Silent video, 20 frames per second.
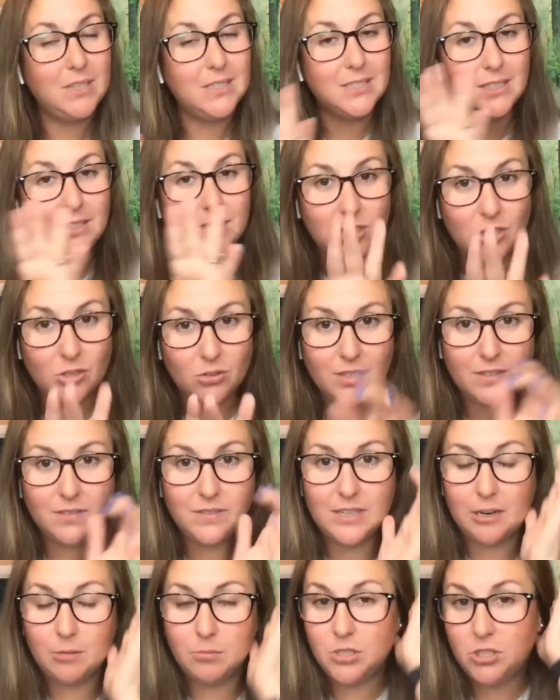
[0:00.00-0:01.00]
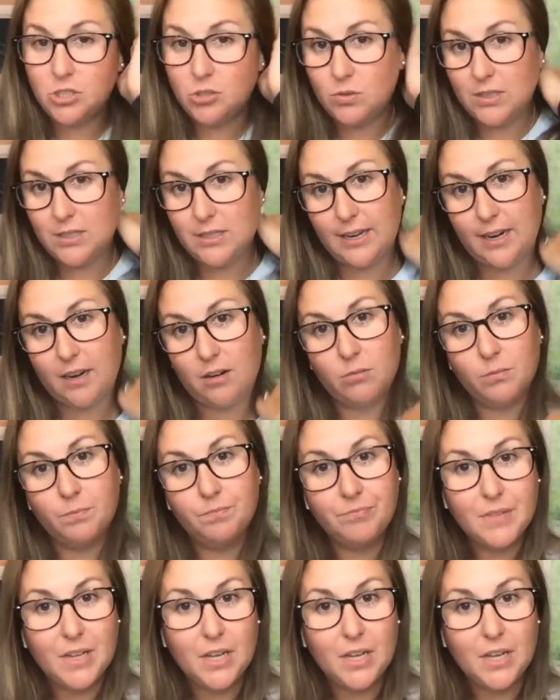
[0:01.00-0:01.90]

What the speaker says: because I don't have time to do it now.